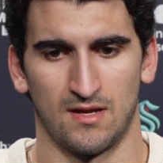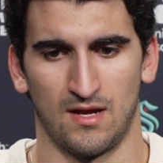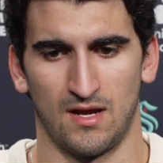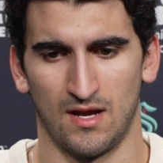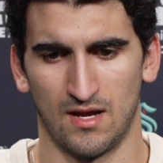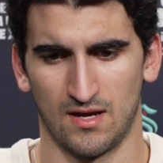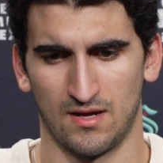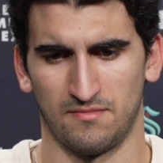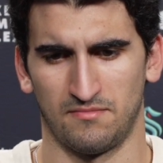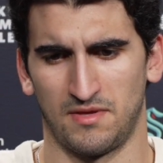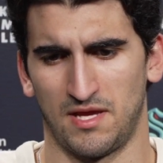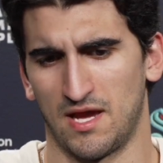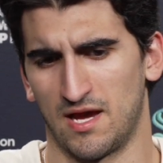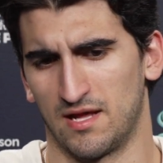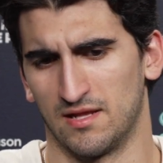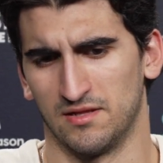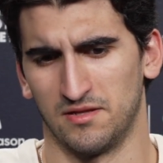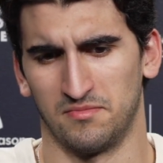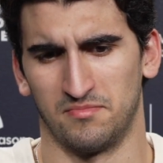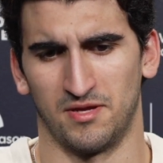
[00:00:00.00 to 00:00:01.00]

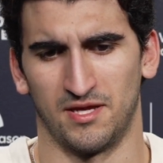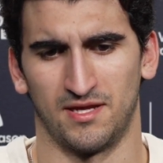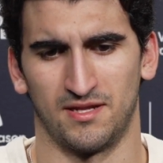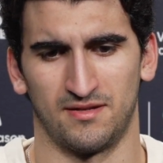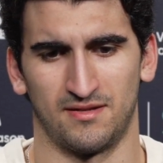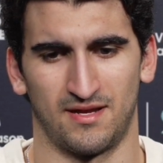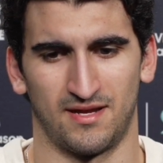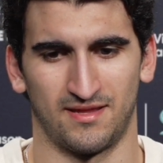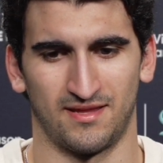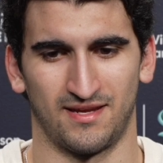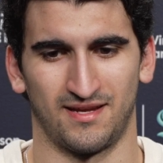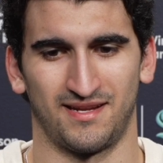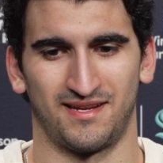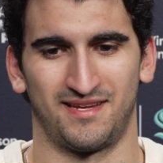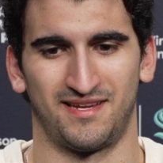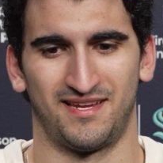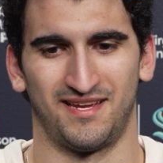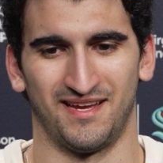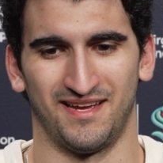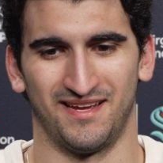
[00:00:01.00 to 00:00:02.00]
Yeah, a little bit. I think